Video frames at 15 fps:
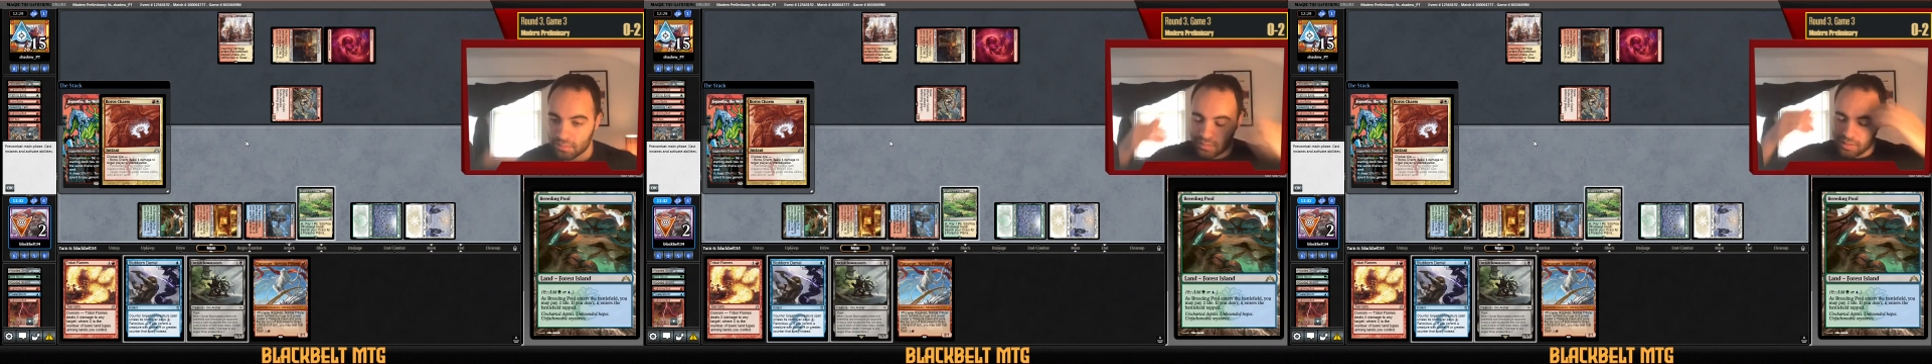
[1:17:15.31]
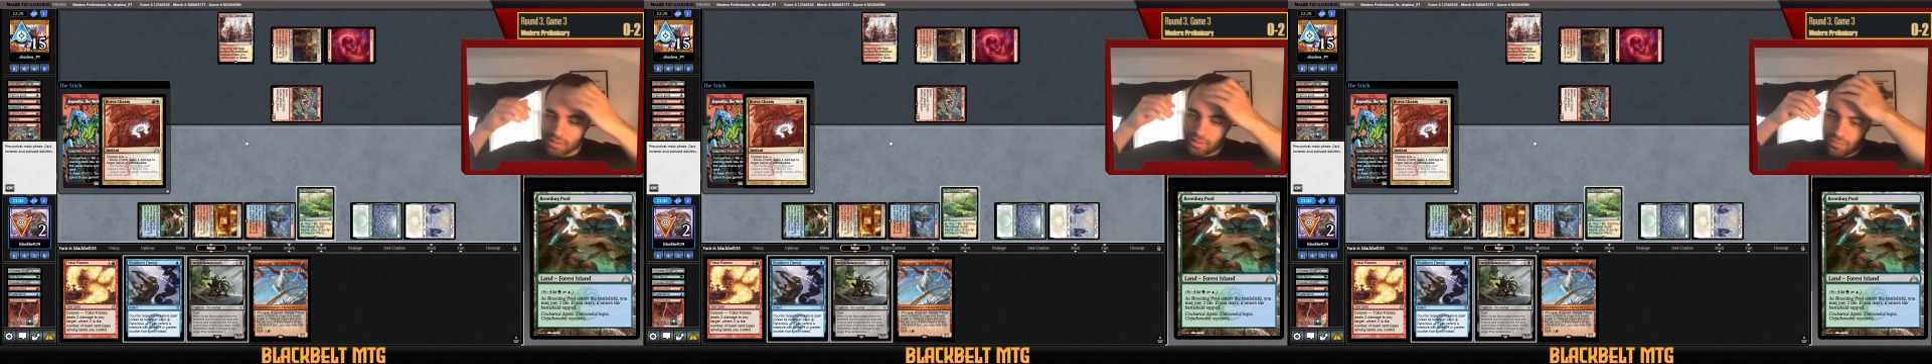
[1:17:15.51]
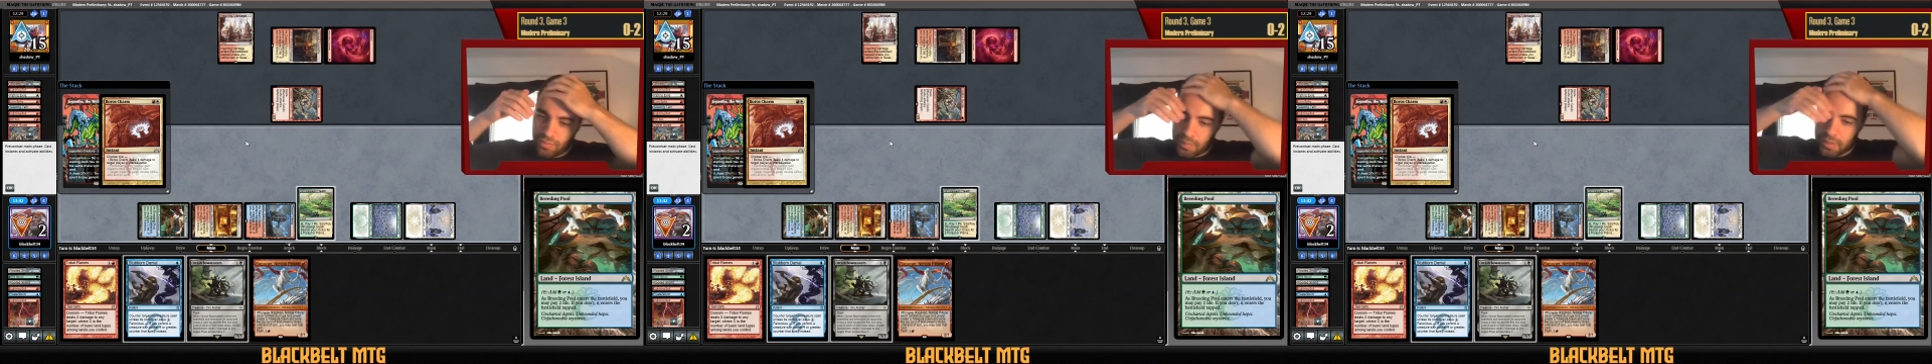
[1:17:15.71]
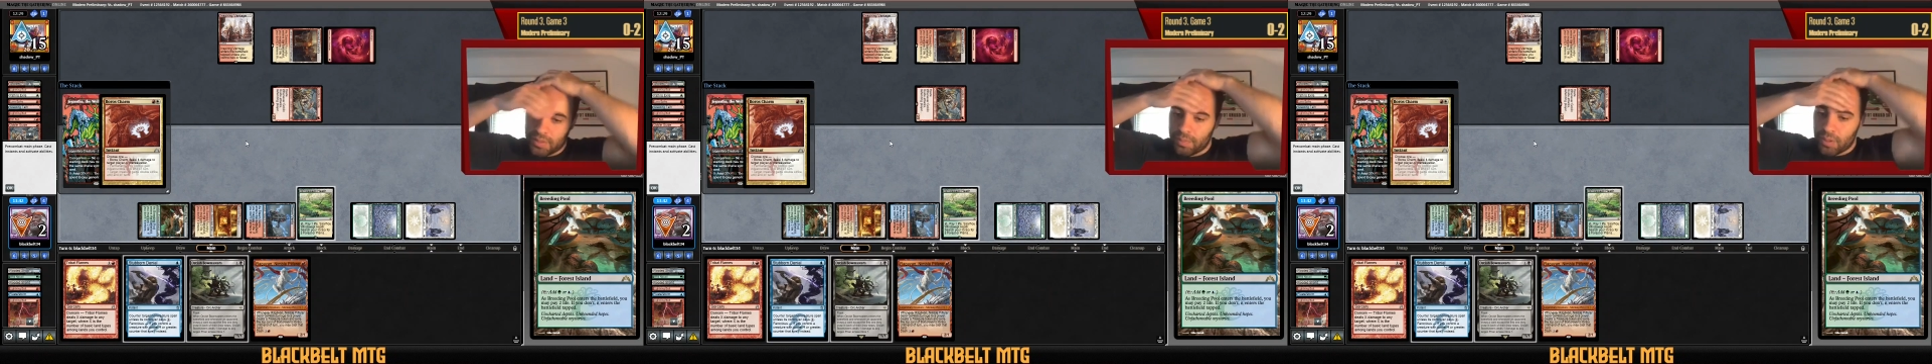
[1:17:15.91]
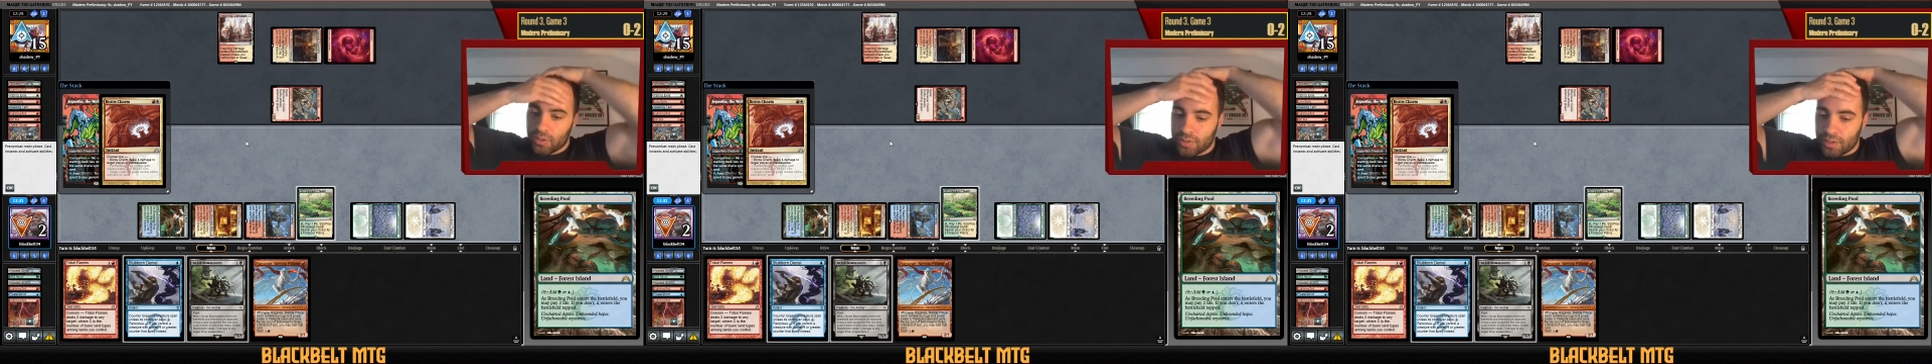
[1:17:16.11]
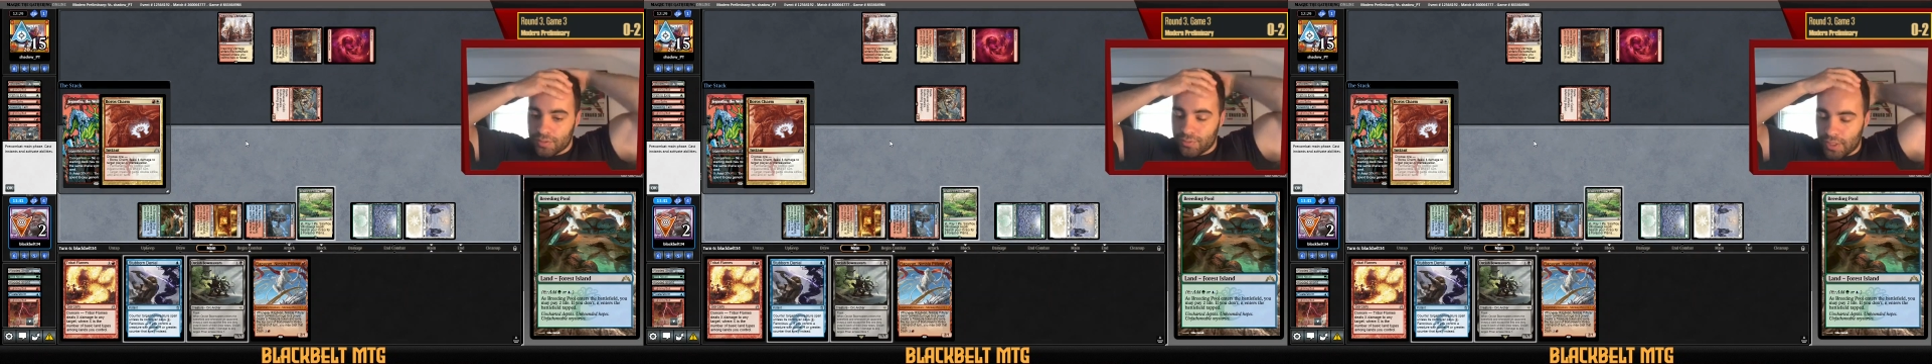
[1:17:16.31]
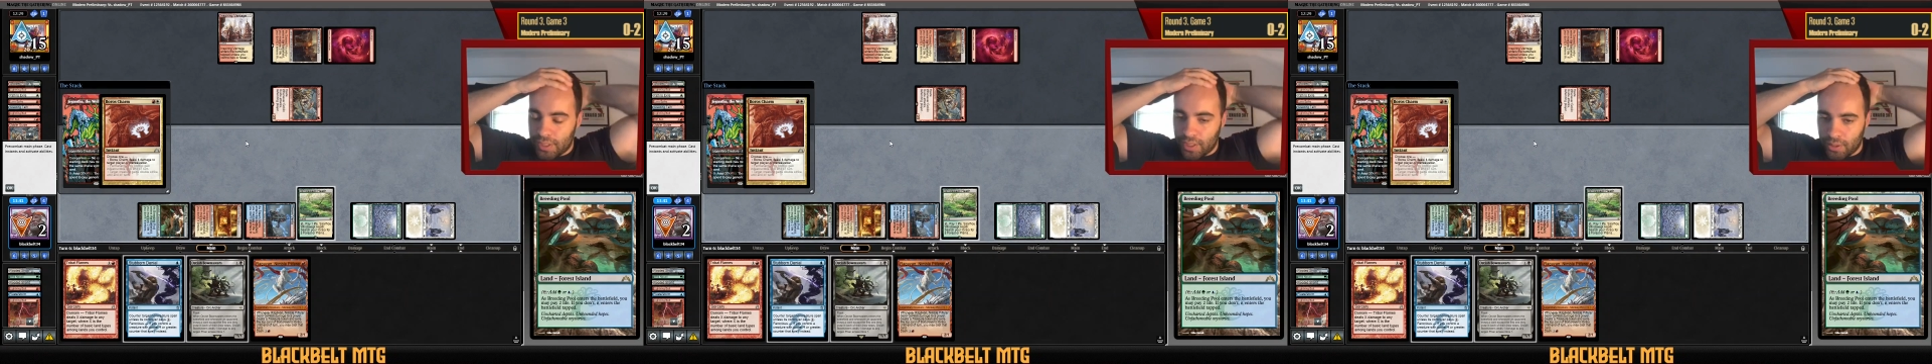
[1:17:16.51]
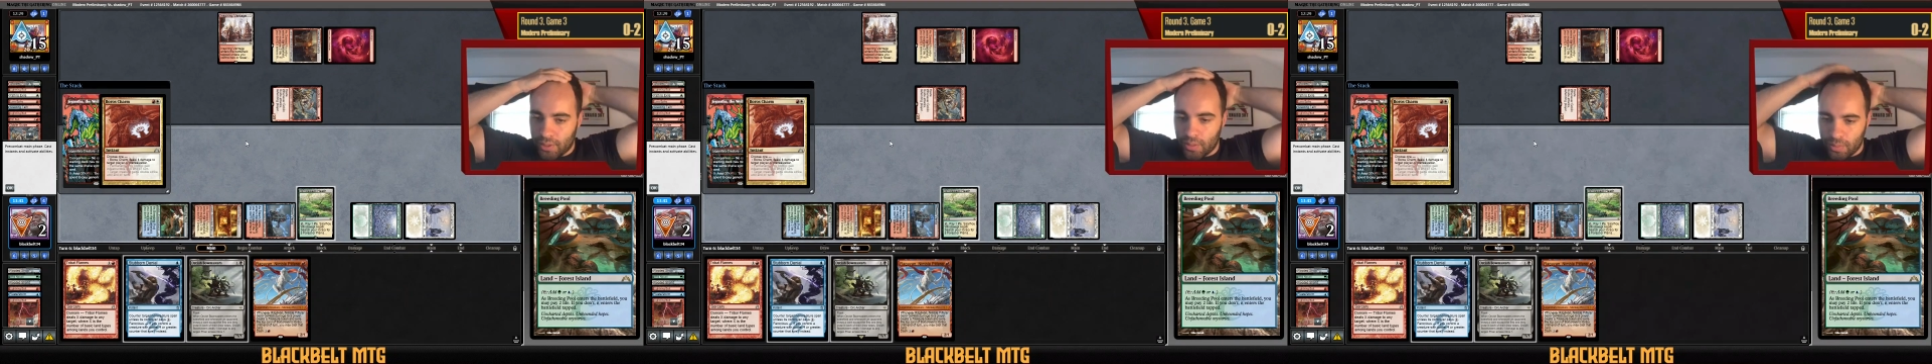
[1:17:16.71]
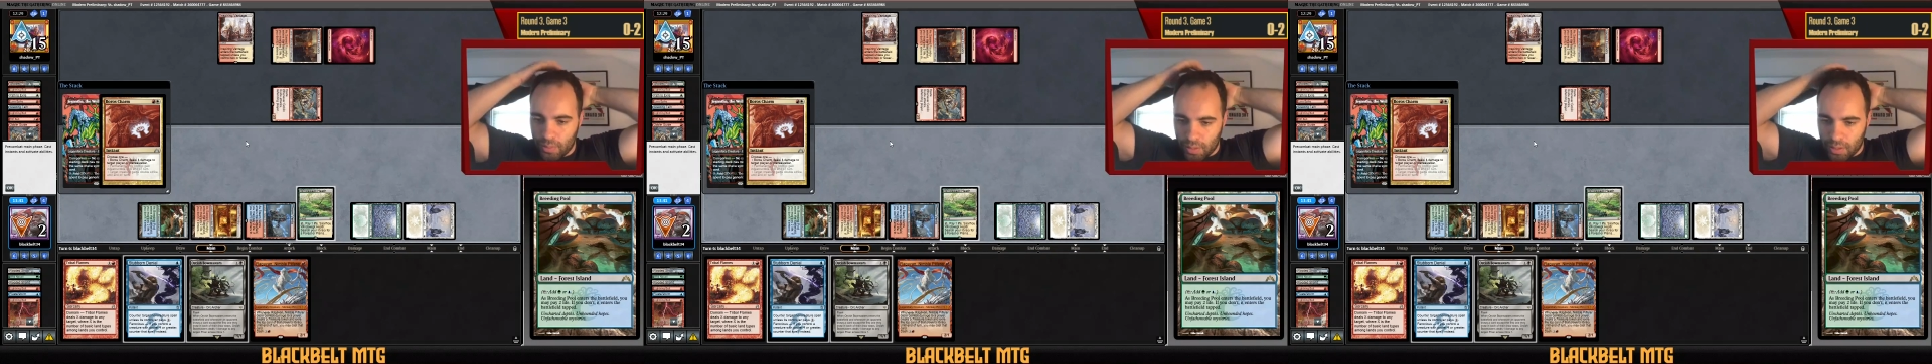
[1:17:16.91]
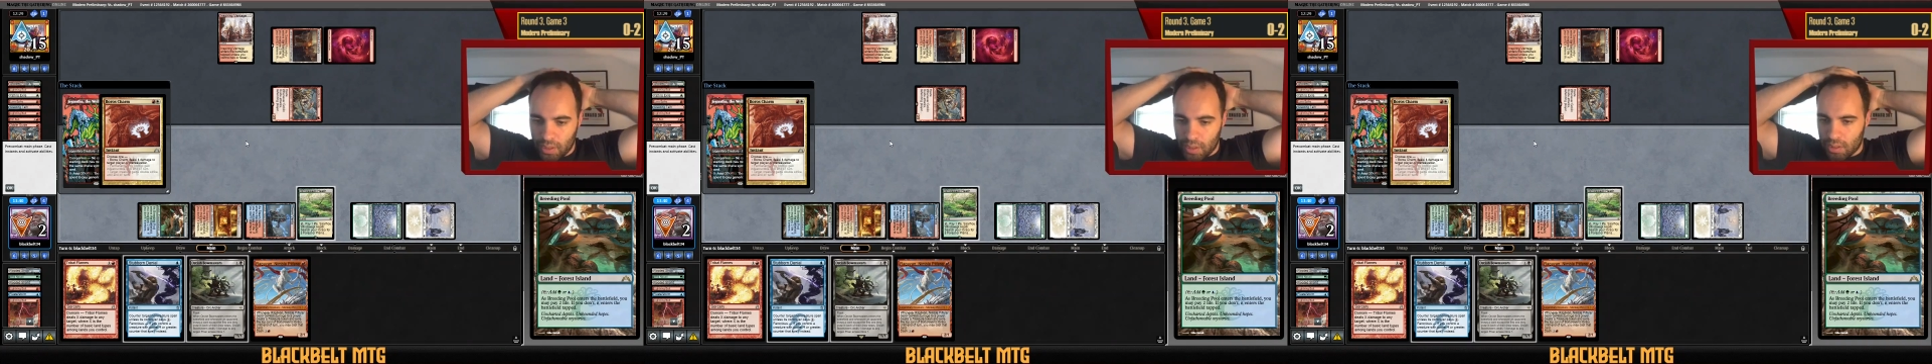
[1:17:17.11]
know if I'm going to post this
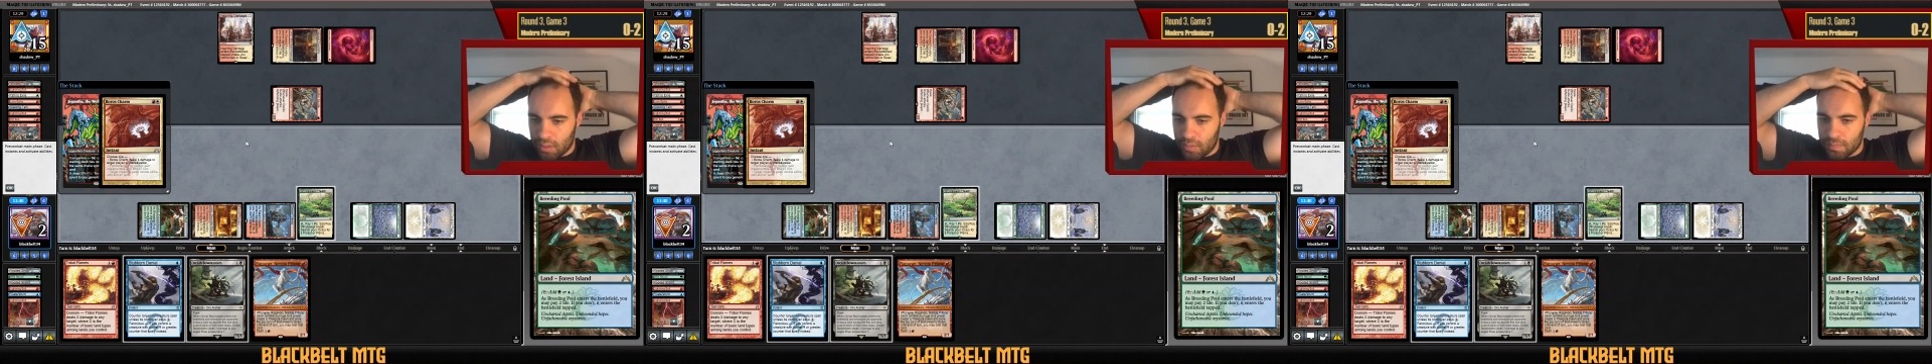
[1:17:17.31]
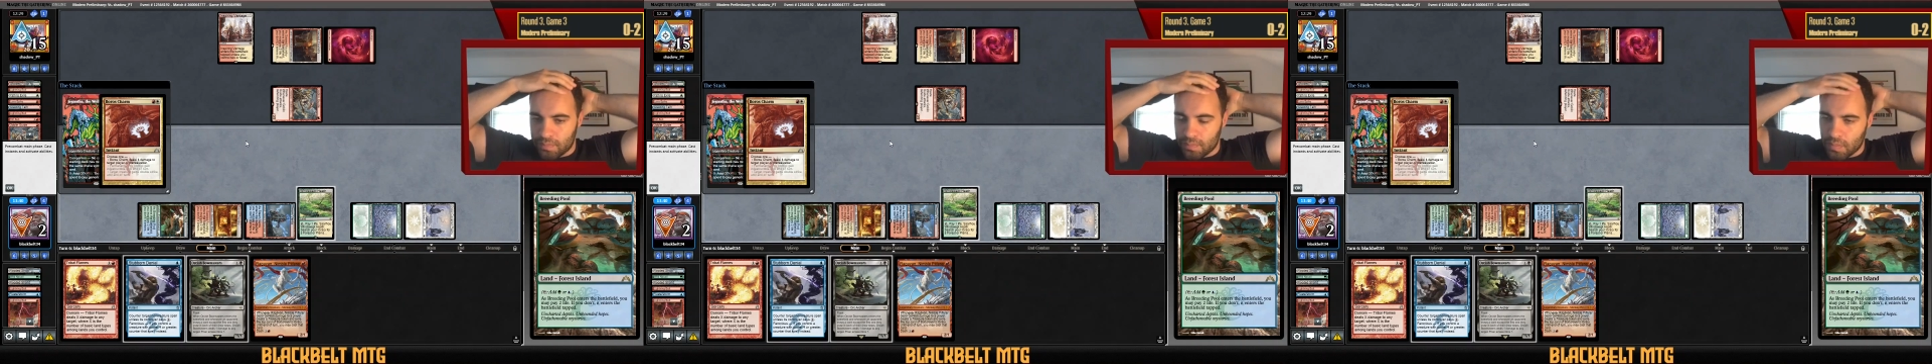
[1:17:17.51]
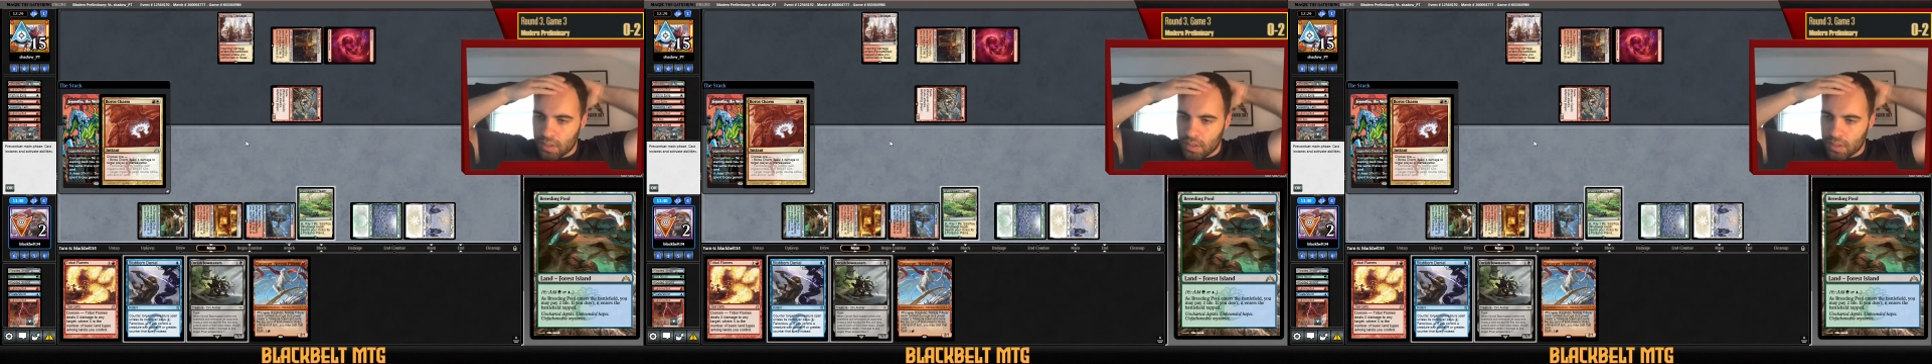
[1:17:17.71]
video.